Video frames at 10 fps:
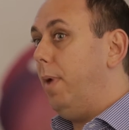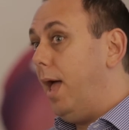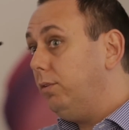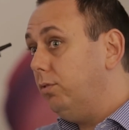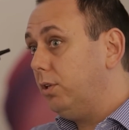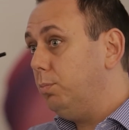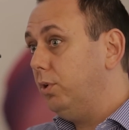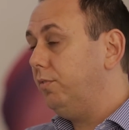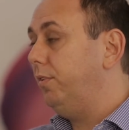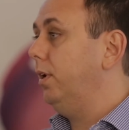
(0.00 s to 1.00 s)
back to the
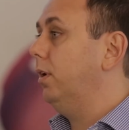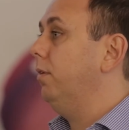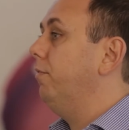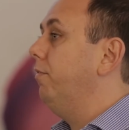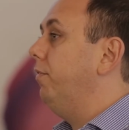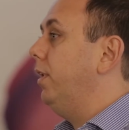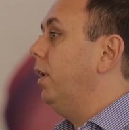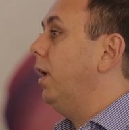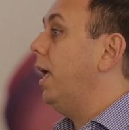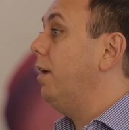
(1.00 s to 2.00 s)
atmosphere
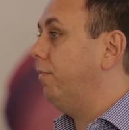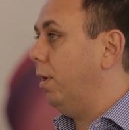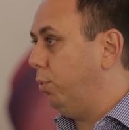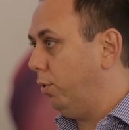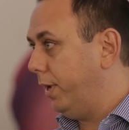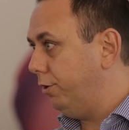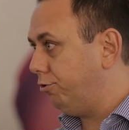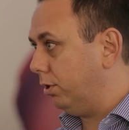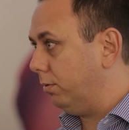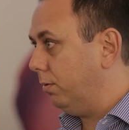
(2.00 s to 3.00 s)
via
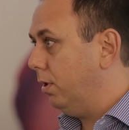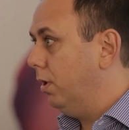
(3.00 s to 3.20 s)
evaporation.